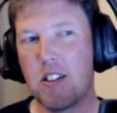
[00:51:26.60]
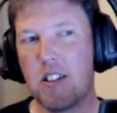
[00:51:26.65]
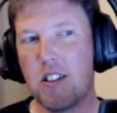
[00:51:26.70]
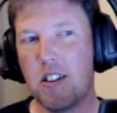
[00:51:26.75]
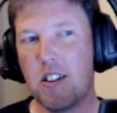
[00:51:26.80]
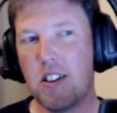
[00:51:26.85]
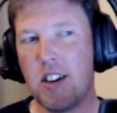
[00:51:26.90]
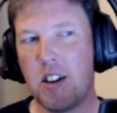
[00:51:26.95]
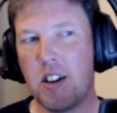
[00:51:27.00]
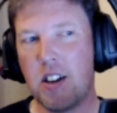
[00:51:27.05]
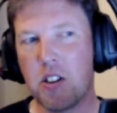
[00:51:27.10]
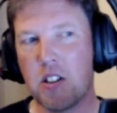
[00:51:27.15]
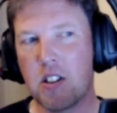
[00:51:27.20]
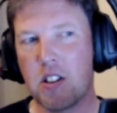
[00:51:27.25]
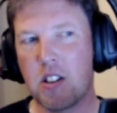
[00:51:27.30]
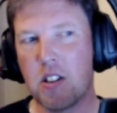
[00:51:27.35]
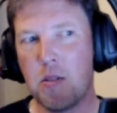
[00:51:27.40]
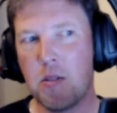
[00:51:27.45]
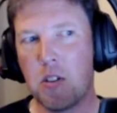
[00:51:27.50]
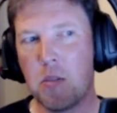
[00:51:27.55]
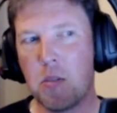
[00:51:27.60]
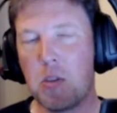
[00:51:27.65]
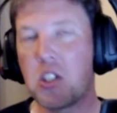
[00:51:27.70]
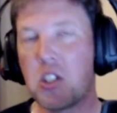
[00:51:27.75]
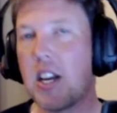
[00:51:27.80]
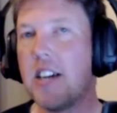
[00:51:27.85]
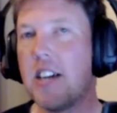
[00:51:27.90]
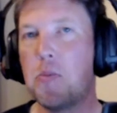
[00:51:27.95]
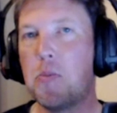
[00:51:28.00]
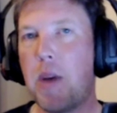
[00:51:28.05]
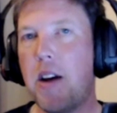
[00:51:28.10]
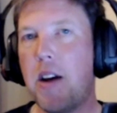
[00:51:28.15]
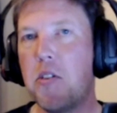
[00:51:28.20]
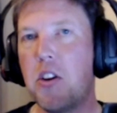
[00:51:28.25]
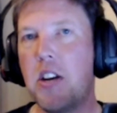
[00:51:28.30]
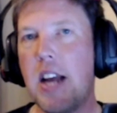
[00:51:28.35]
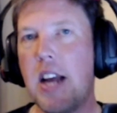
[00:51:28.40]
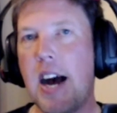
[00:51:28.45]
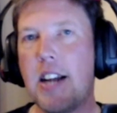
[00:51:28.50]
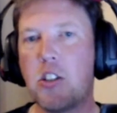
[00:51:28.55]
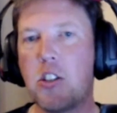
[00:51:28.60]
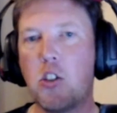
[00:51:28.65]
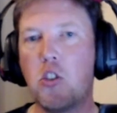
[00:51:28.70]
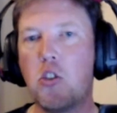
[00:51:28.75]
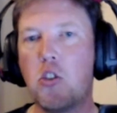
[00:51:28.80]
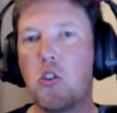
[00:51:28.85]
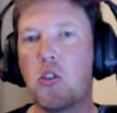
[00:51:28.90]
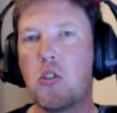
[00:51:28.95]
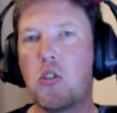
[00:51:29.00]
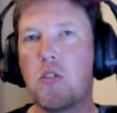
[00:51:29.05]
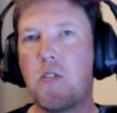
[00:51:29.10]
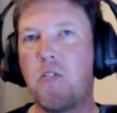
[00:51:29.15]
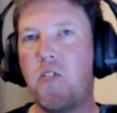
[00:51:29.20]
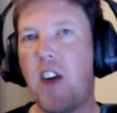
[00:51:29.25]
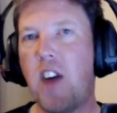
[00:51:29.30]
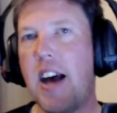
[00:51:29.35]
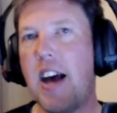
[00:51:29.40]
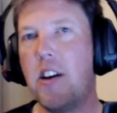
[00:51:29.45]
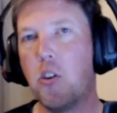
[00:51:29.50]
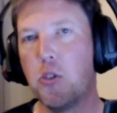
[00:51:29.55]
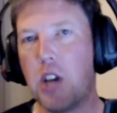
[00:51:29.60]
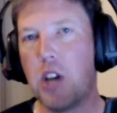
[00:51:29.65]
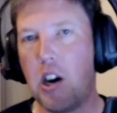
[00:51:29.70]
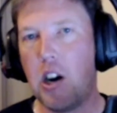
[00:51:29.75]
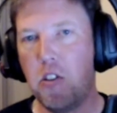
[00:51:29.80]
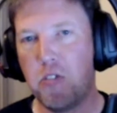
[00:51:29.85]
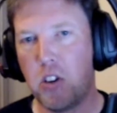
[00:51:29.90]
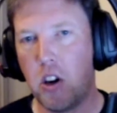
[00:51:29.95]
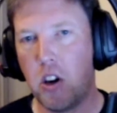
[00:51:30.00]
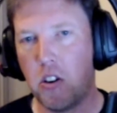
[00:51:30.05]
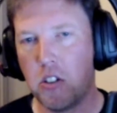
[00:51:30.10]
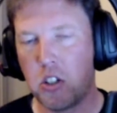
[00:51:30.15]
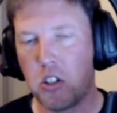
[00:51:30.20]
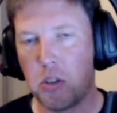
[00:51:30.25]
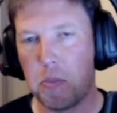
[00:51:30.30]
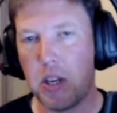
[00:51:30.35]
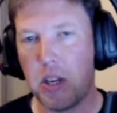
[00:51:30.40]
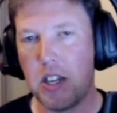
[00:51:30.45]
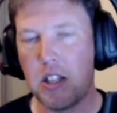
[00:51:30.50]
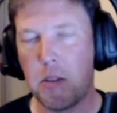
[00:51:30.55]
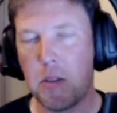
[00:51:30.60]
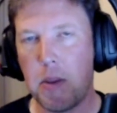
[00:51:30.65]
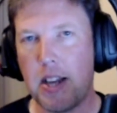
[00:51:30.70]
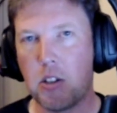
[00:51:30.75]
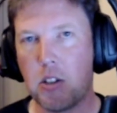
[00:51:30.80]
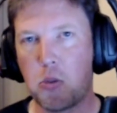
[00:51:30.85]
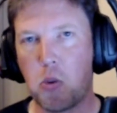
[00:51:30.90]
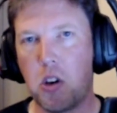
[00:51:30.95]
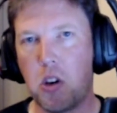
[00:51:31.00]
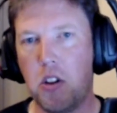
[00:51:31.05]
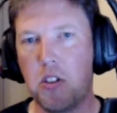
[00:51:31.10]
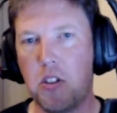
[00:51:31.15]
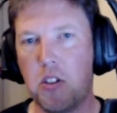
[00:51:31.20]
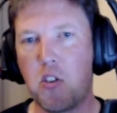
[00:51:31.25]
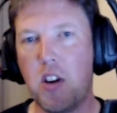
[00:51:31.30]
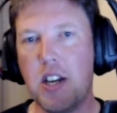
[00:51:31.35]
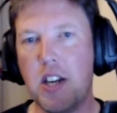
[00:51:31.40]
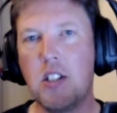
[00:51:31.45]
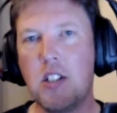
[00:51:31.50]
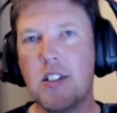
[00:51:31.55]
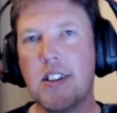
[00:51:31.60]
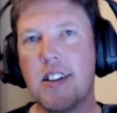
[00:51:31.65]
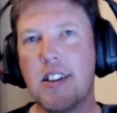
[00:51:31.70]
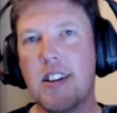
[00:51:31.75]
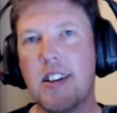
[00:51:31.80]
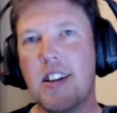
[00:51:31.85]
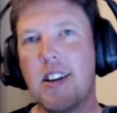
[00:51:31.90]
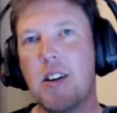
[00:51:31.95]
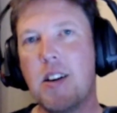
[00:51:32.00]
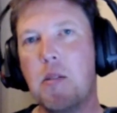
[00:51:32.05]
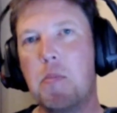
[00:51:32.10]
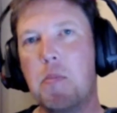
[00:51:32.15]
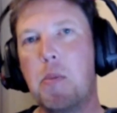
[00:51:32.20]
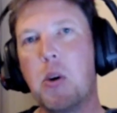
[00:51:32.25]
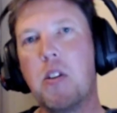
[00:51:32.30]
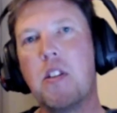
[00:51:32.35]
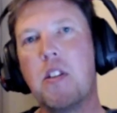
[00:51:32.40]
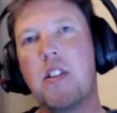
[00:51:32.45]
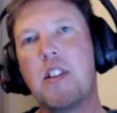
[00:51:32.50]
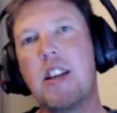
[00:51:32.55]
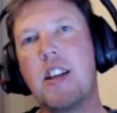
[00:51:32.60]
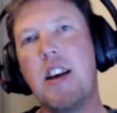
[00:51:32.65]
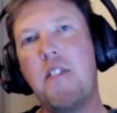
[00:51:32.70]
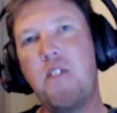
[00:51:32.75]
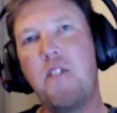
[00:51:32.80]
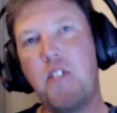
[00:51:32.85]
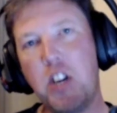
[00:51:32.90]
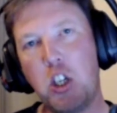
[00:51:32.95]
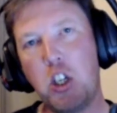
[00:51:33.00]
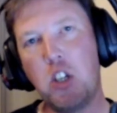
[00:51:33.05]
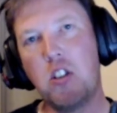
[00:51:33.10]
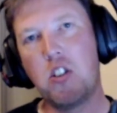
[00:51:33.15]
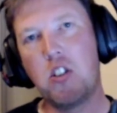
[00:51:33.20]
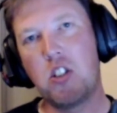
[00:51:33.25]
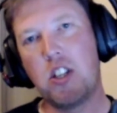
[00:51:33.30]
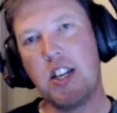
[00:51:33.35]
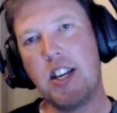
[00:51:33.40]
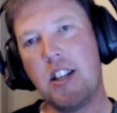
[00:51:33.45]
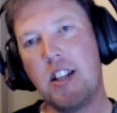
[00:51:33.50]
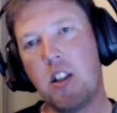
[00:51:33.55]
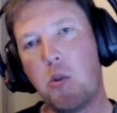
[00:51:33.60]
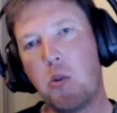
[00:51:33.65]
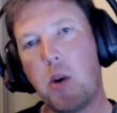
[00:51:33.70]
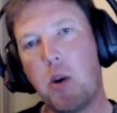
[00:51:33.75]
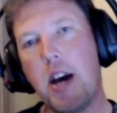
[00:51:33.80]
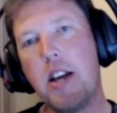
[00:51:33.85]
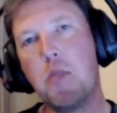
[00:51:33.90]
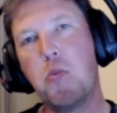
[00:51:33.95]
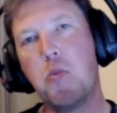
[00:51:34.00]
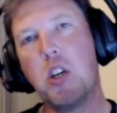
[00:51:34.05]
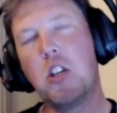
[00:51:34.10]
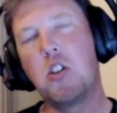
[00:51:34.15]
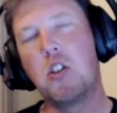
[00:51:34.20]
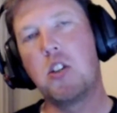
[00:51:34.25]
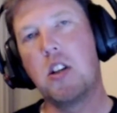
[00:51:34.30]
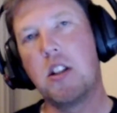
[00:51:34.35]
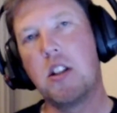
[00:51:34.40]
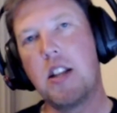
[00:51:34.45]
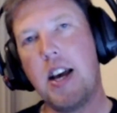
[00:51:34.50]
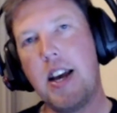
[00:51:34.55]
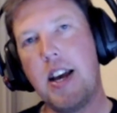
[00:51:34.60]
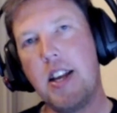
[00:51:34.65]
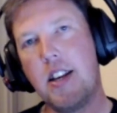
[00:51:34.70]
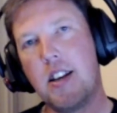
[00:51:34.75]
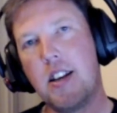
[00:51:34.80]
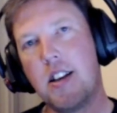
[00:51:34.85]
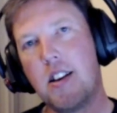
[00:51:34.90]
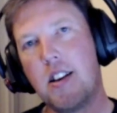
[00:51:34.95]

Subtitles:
the Mercedes power unit hasn't just failed overnight to be the best one on the grid, but the efficiency and the way in which that they